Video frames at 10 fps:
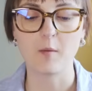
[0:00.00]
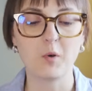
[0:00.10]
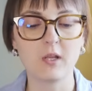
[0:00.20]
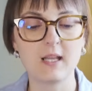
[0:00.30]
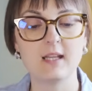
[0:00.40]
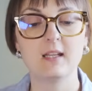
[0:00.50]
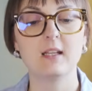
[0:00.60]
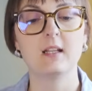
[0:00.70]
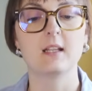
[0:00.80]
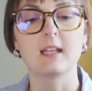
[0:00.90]
pull it,
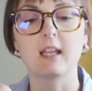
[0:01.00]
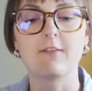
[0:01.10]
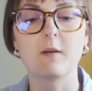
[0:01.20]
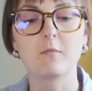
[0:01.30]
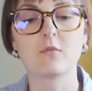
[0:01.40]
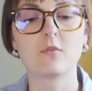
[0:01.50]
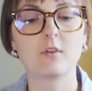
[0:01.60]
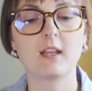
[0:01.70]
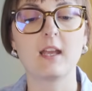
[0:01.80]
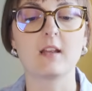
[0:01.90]
like if I'm
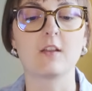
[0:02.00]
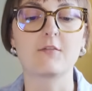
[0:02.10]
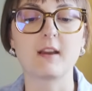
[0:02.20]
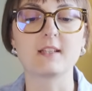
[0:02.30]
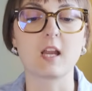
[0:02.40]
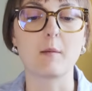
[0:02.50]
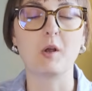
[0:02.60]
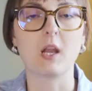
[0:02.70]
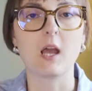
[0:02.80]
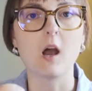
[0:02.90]
getting a thread and I
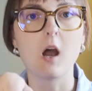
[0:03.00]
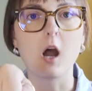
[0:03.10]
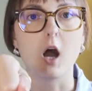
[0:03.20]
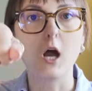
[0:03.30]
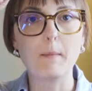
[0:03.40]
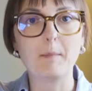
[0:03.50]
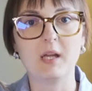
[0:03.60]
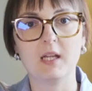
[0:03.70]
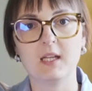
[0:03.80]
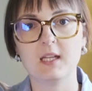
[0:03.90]
pull it up,
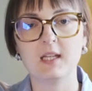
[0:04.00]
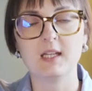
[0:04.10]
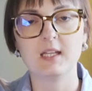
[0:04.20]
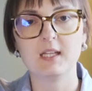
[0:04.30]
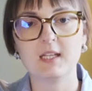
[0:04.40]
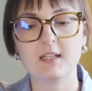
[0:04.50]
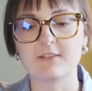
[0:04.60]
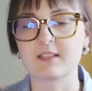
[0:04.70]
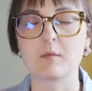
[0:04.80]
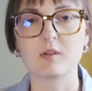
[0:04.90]

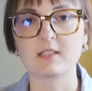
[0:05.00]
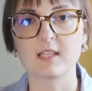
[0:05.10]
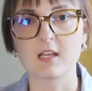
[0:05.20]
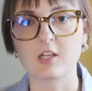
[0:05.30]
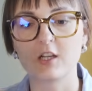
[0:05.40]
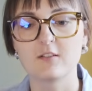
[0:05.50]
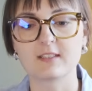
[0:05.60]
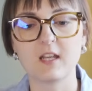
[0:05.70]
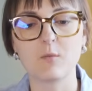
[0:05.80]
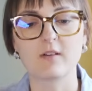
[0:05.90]
for some reason that curls
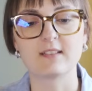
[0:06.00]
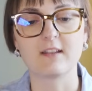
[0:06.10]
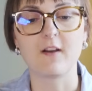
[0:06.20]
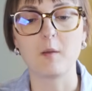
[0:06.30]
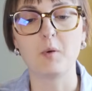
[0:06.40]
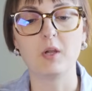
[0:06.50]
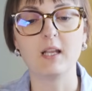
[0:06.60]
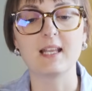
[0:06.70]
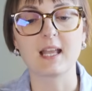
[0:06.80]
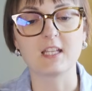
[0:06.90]
it, whereas if I pull
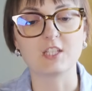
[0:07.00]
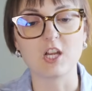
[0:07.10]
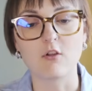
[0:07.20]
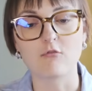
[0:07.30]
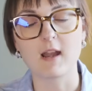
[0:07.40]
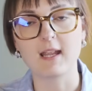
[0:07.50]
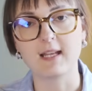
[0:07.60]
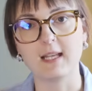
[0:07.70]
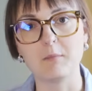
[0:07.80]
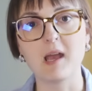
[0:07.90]
it like
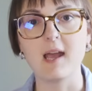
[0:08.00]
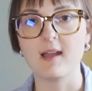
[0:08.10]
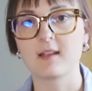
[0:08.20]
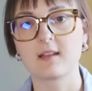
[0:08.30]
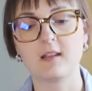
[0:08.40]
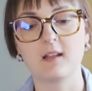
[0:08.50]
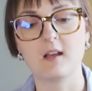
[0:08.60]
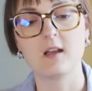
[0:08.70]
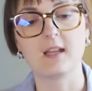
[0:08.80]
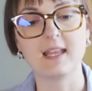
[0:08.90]
directly back
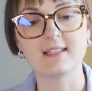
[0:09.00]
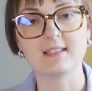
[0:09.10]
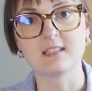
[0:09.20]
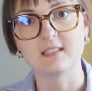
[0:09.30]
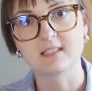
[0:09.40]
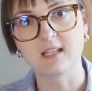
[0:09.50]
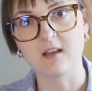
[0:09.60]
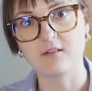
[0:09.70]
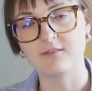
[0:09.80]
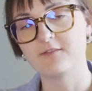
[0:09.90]
against
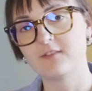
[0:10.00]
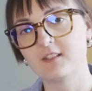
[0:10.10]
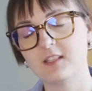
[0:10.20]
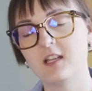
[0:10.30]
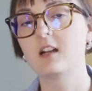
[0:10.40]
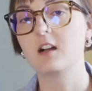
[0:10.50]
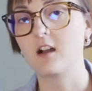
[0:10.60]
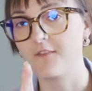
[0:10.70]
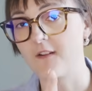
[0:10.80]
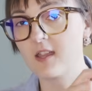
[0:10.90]
itself,
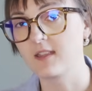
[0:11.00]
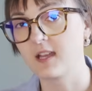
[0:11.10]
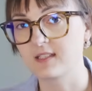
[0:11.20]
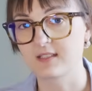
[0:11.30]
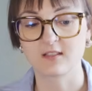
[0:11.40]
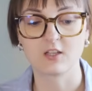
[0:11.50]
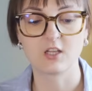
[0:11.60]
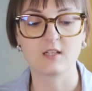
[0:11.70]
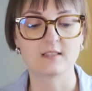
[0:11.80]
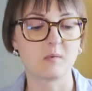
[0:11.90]
I find that doesn't
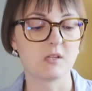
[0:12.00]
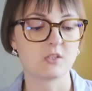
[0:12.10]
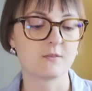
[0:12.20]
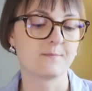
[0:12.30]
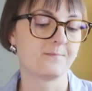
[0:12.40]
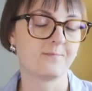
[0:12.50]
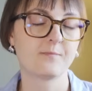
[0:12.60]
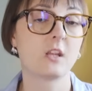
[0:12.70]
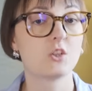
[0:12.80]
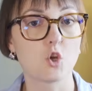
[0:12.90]
curl as much.
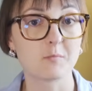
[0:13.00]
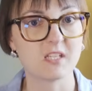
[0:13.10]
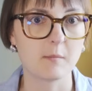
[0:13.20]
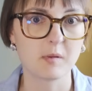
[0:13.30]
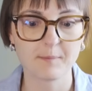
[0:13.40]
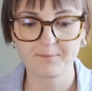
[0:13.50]
Top tip.